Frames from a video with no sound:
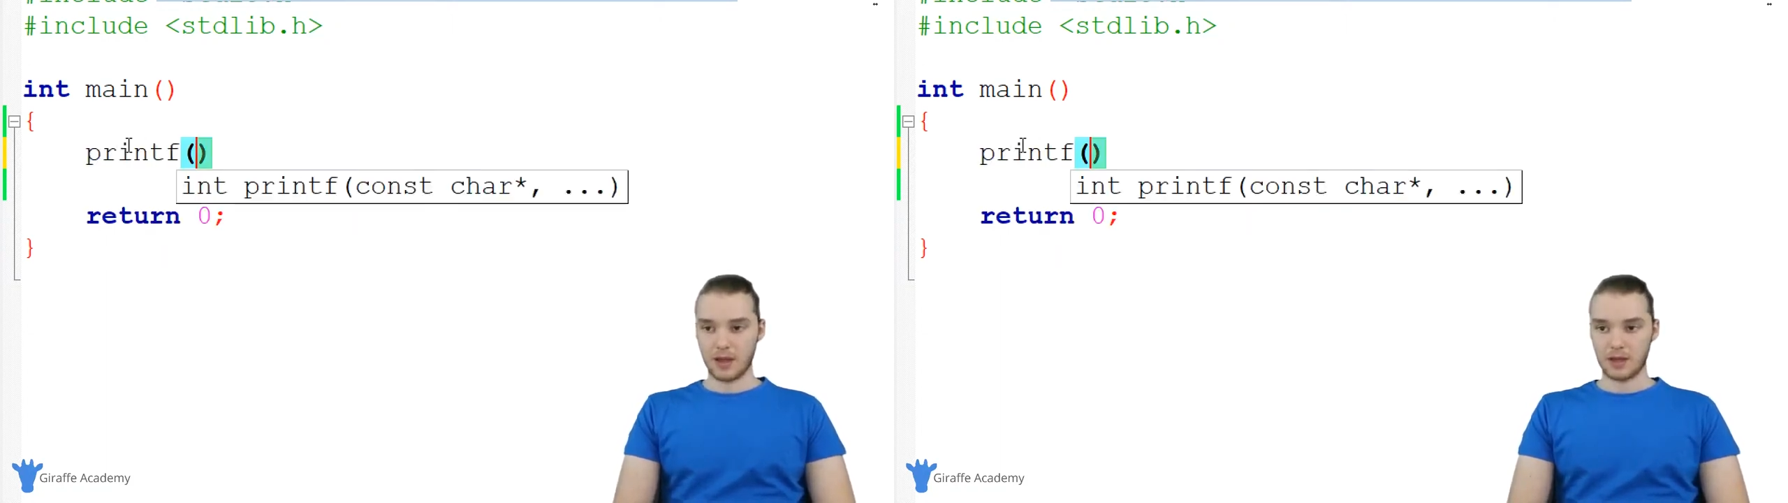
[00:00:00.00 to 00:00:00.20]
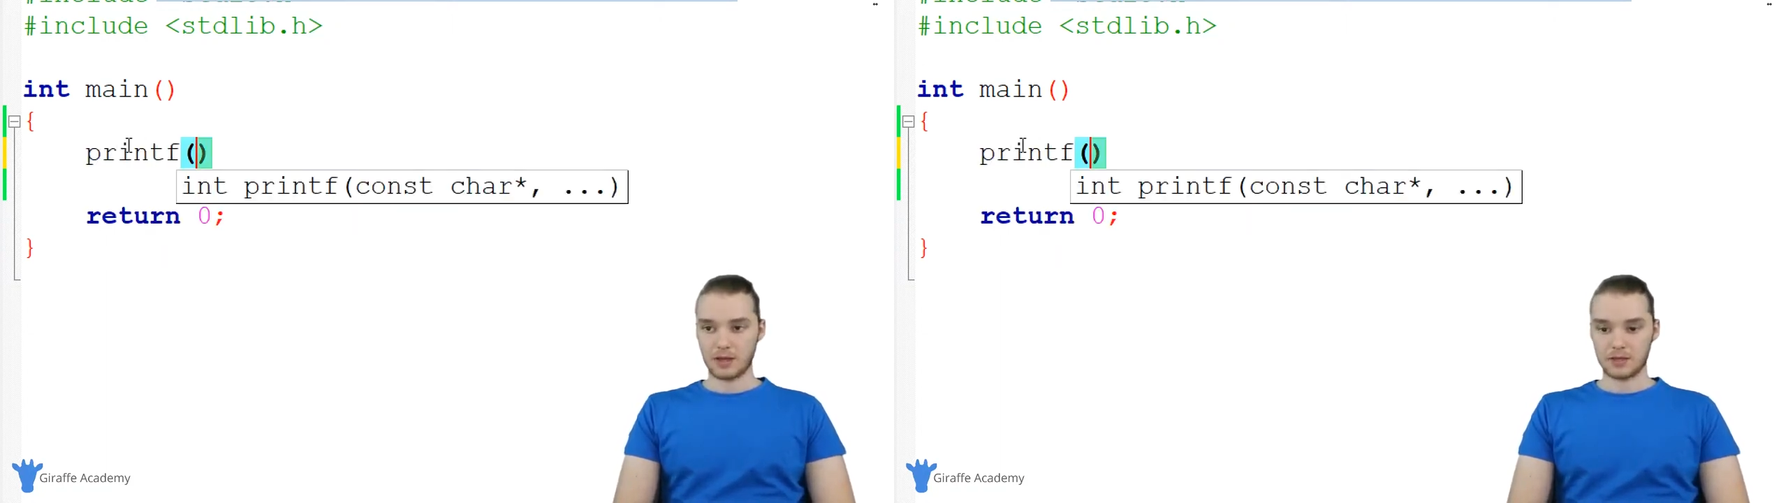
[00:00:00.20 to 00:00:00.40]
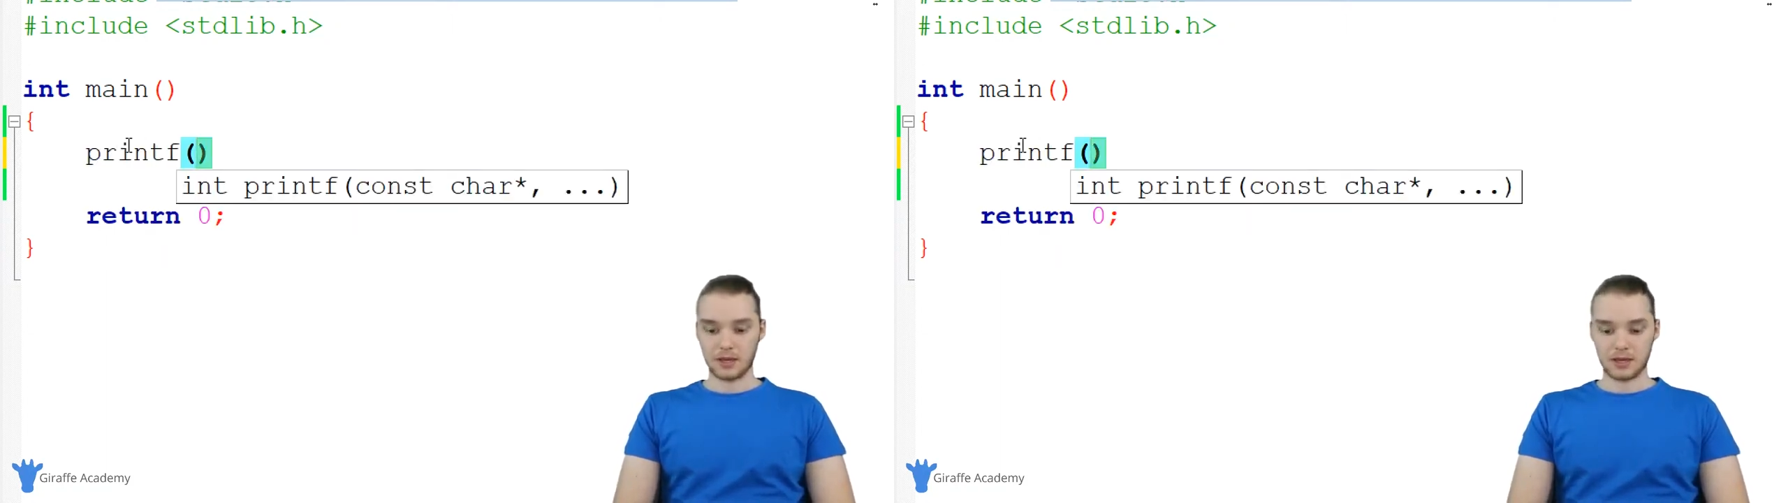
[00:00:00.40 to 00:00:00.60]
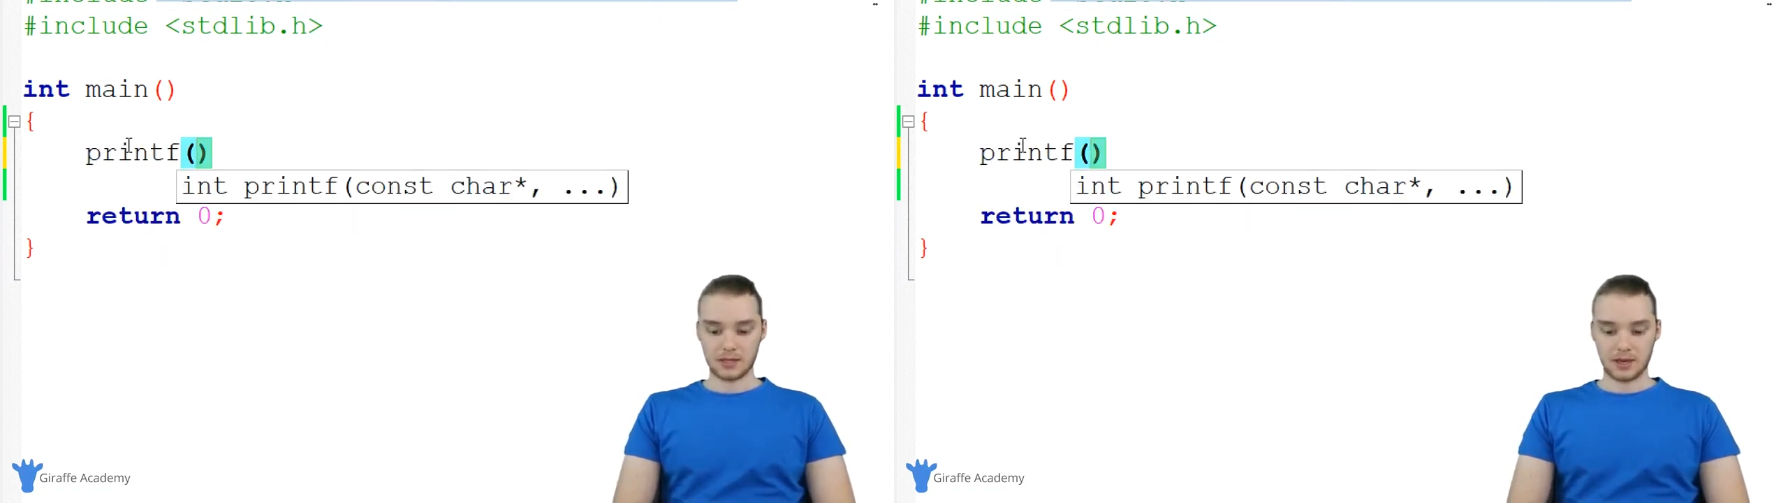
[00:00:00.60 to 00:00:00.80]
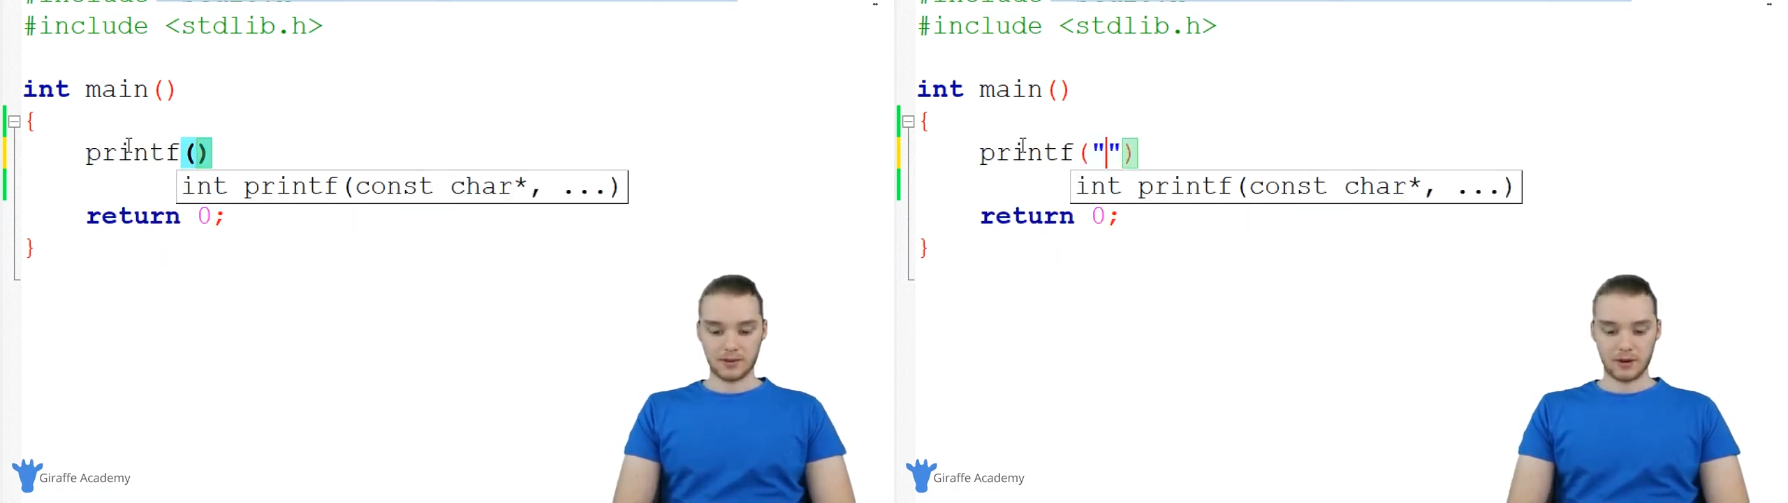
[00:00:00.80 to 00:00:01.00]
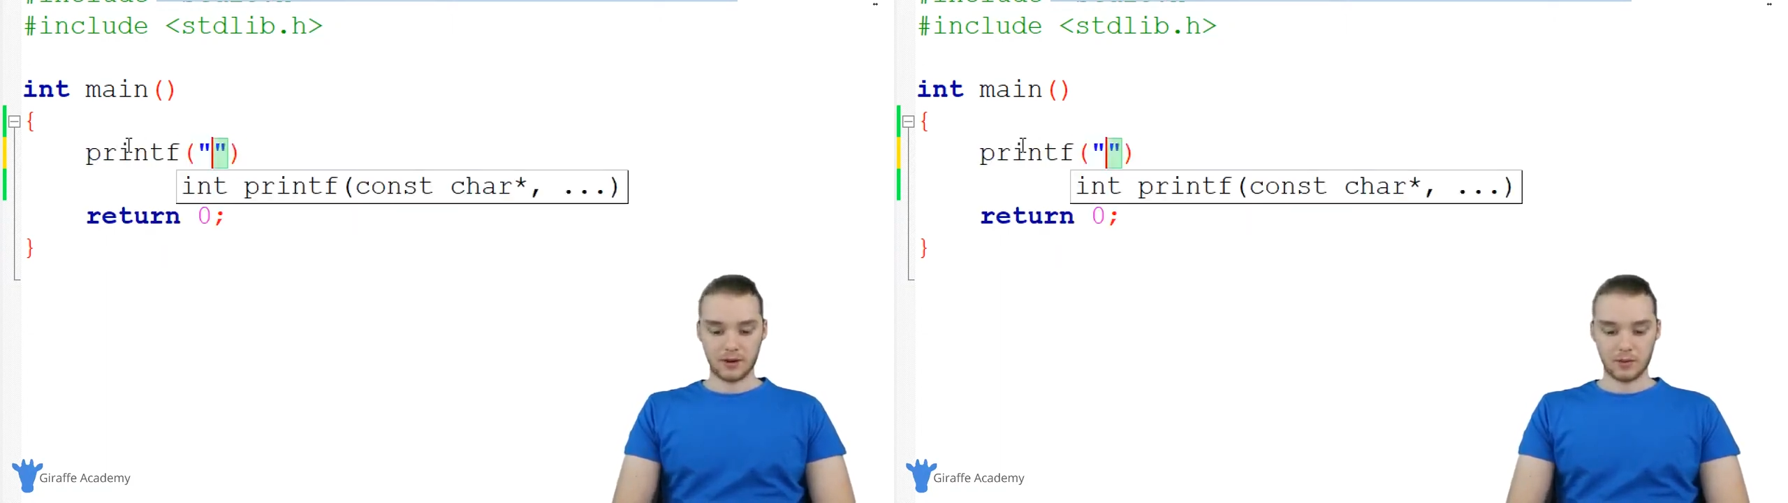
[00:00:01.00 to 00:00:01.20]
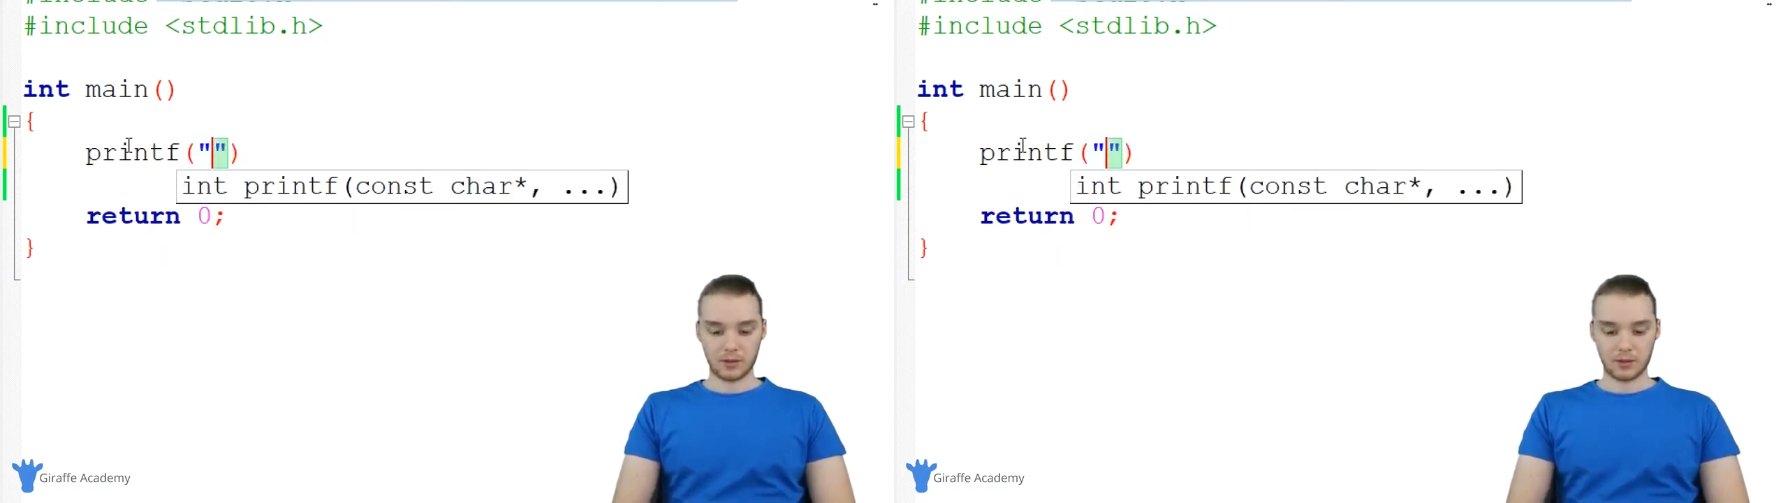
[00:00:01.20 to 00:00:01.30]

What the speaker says: and inside of here,